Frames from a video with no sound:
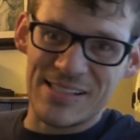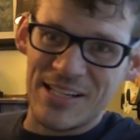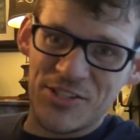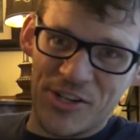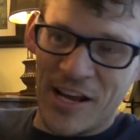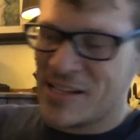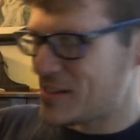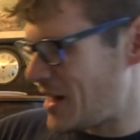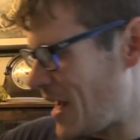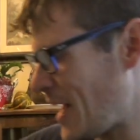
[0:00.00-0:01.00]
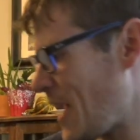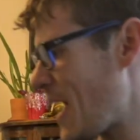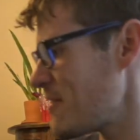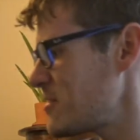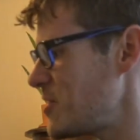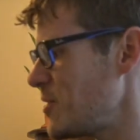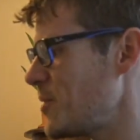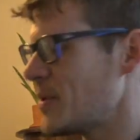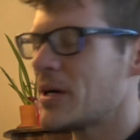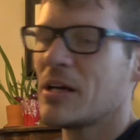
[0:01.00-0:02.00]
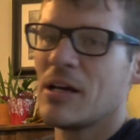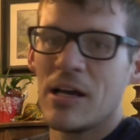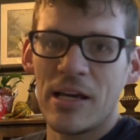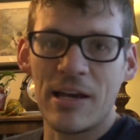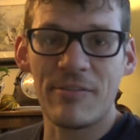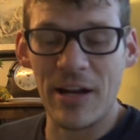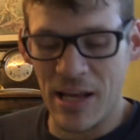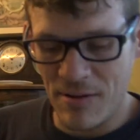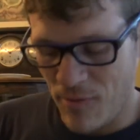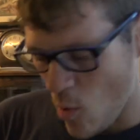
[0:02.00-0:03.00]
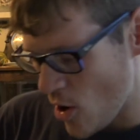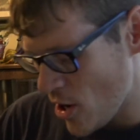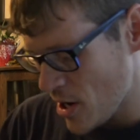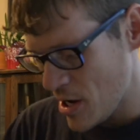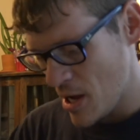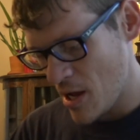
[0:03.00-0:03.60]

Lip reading: of seed trays that I have to get ready for.